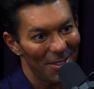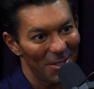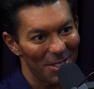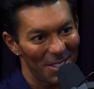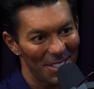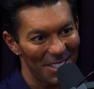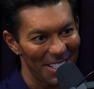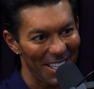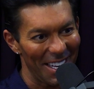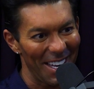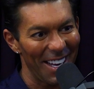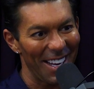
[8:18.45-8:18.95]

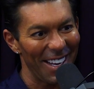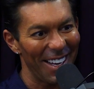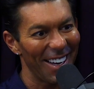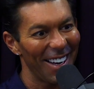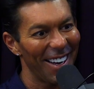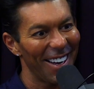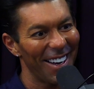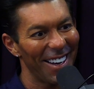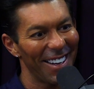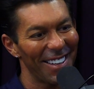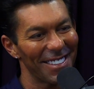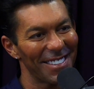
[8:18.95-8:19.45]
was
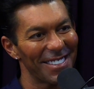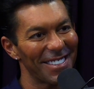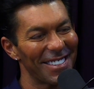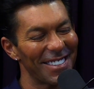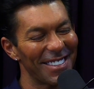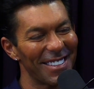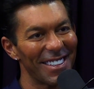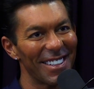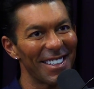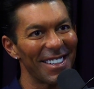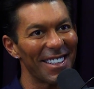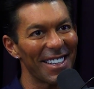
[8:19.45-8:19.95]
a,
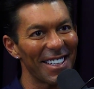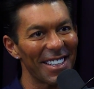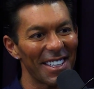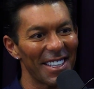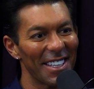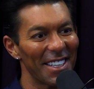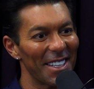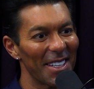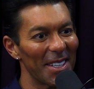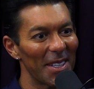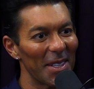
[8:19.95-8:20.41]
it